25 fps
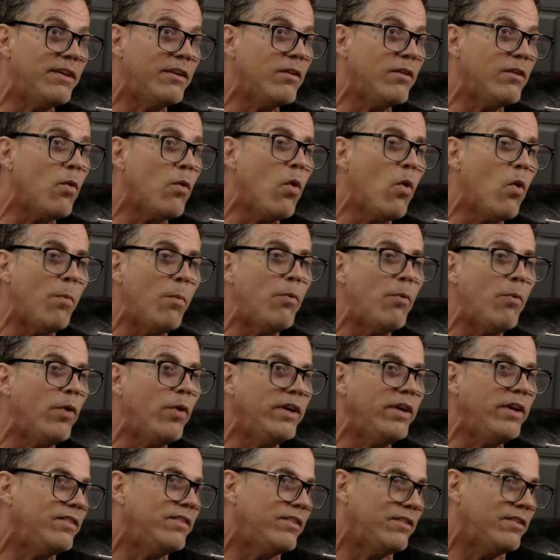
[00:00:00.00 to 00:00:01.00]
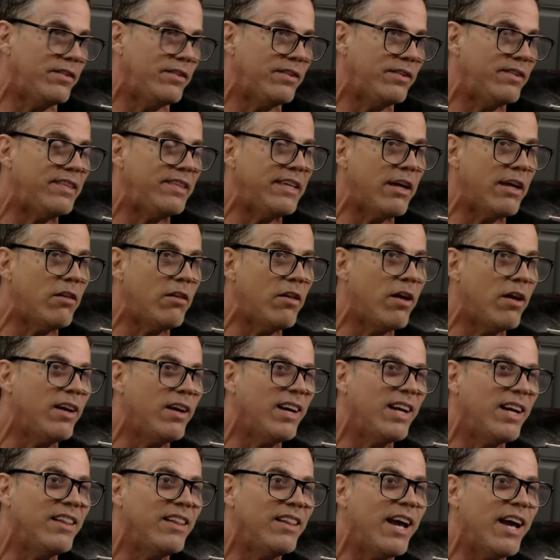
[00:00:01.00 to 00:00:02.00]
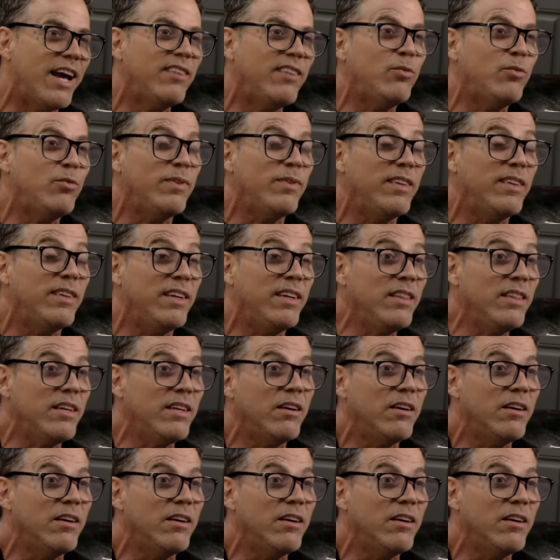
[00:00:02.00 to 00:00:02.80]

The whole point is just to see how long I last with it in there.